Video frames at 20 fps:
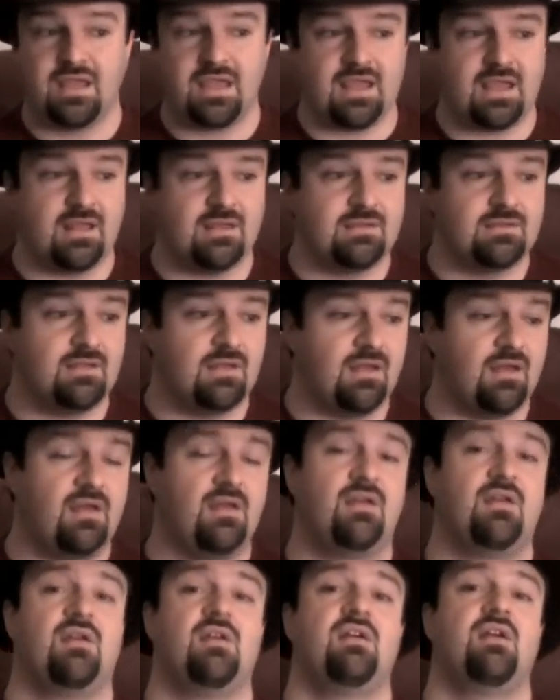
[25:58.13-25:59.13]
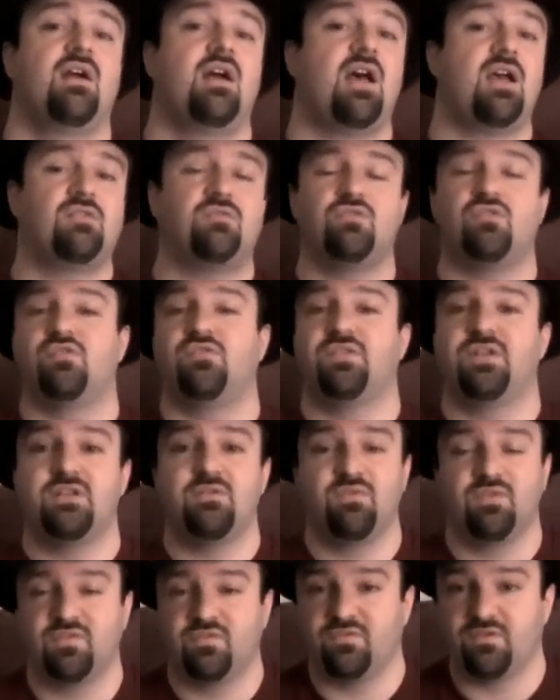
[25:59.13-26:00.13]
And uh, I don't know if
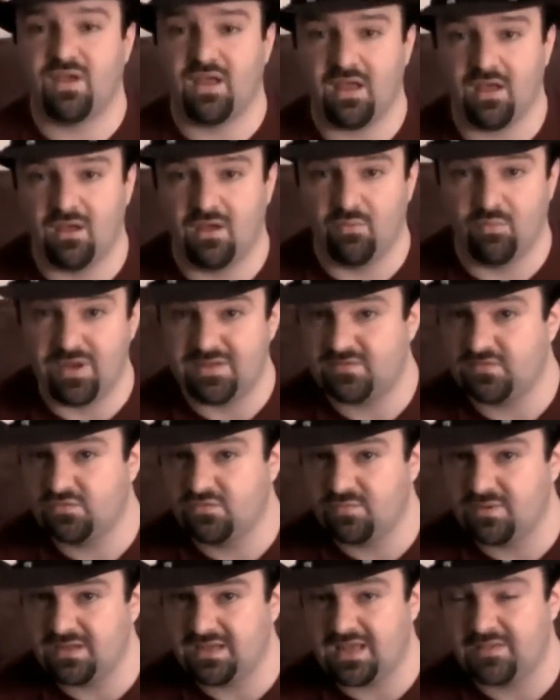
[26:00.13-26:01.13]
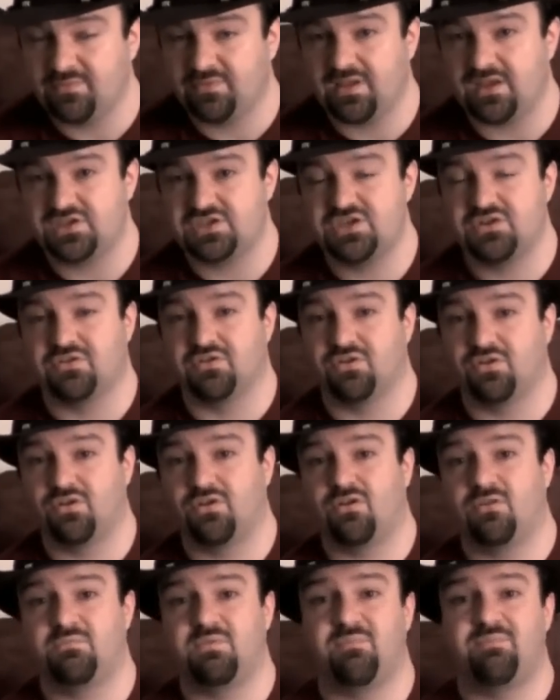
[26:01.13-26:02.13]
anyone's uh, went to Too Many Games last year or
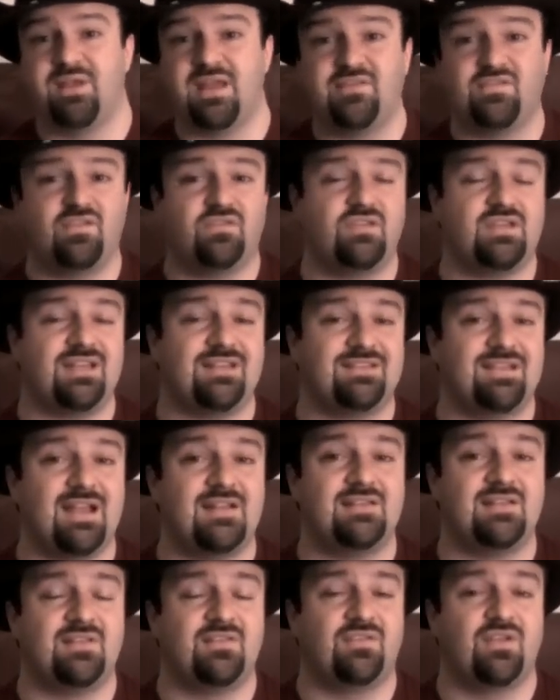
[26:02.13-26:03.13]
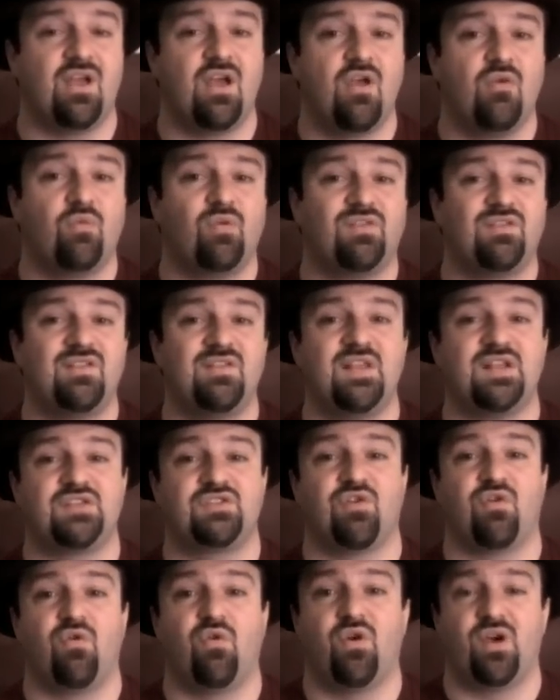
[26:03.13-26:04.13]
heard, but basically attendance was in the
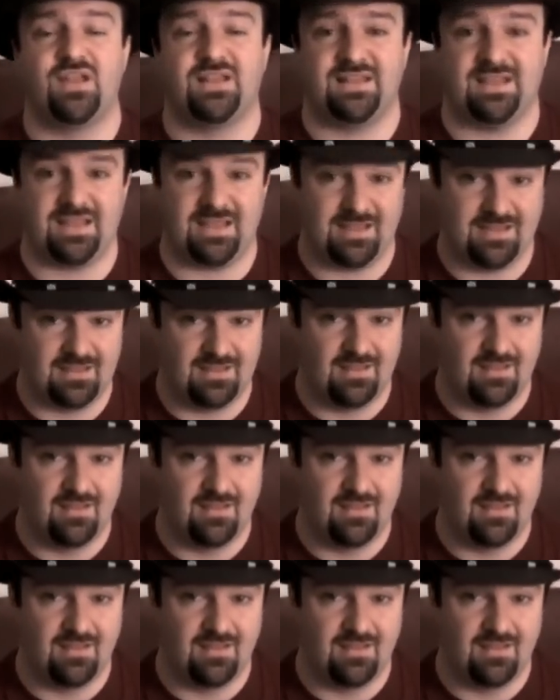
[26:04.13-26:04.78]
toilet.